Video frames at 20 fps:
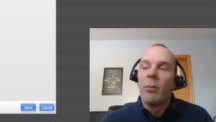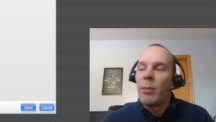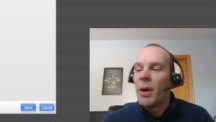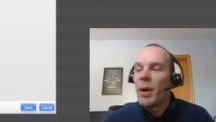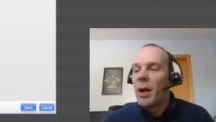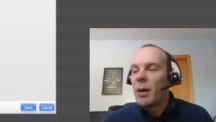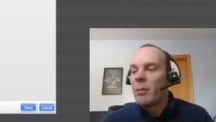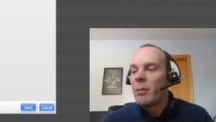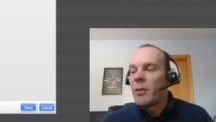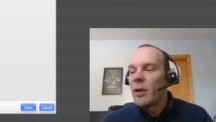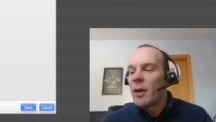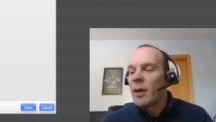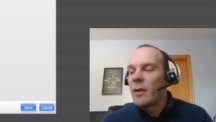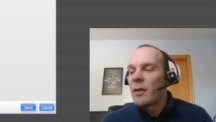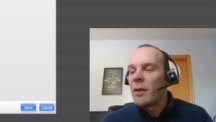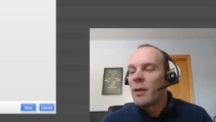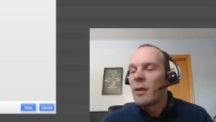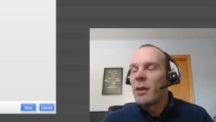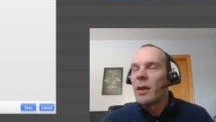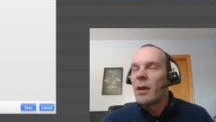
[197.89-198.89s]
Bob
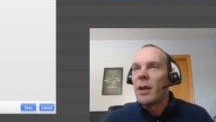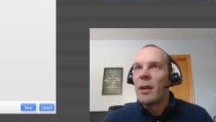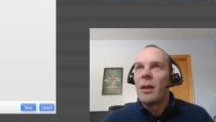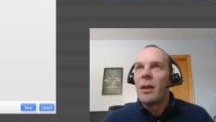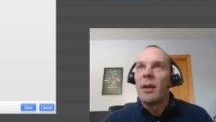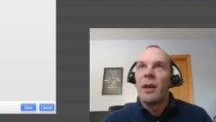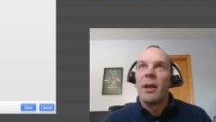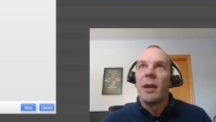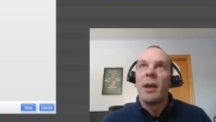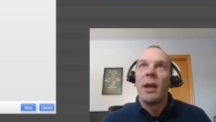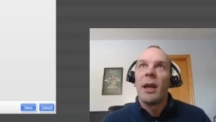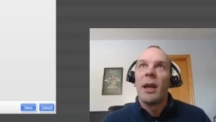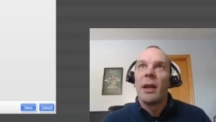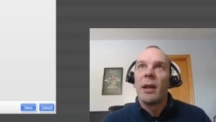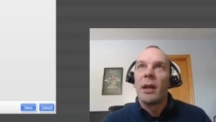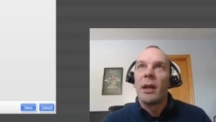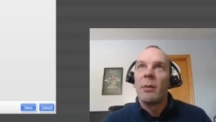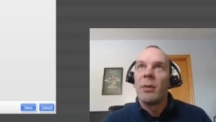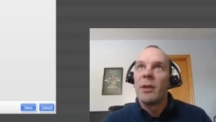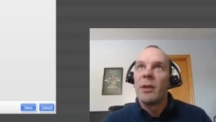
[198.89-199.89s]
Johnson at
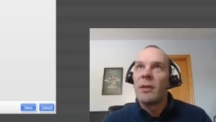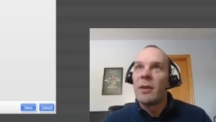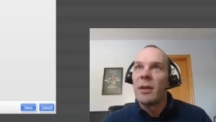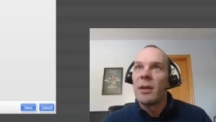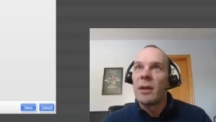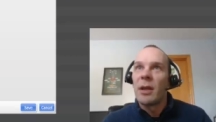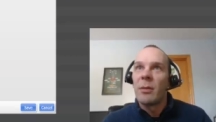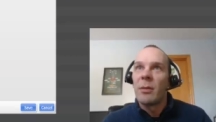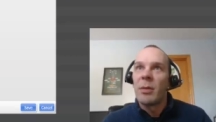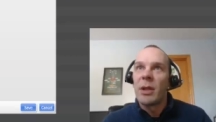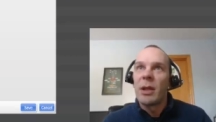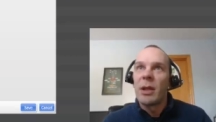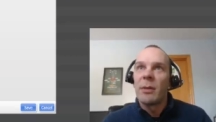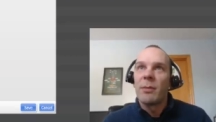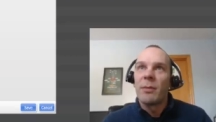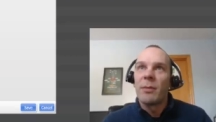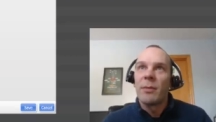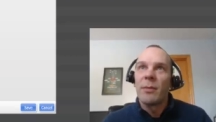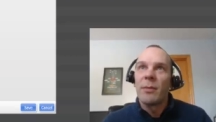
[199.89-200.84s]
ABC Company